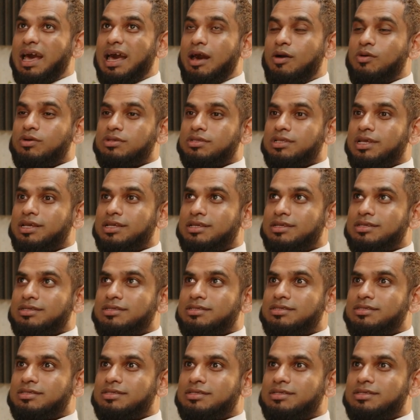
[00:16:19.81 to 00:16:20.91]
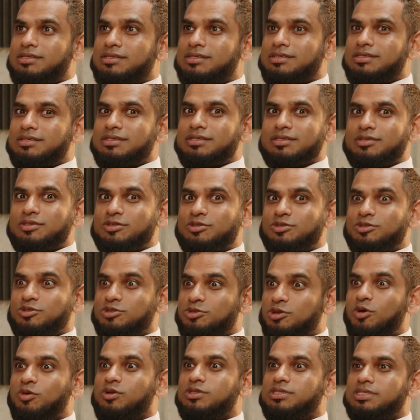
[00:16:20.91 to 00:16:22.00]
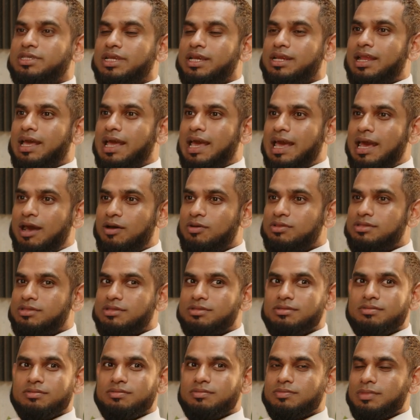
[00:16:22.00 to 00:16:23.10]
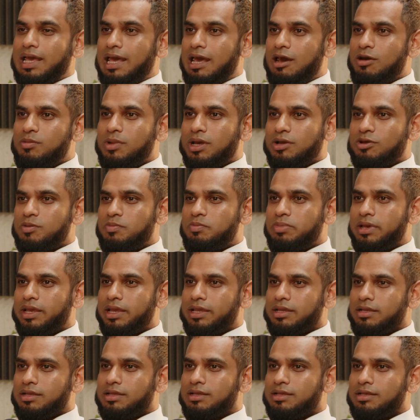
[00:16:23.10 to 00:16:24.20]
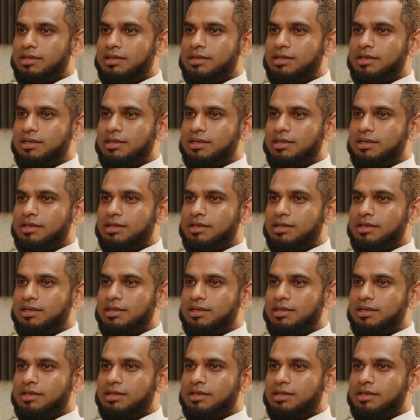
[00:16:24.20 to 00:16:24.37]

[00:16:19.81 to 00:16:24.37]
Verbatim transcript: I was like, so scared. Like how how am I gonna pay?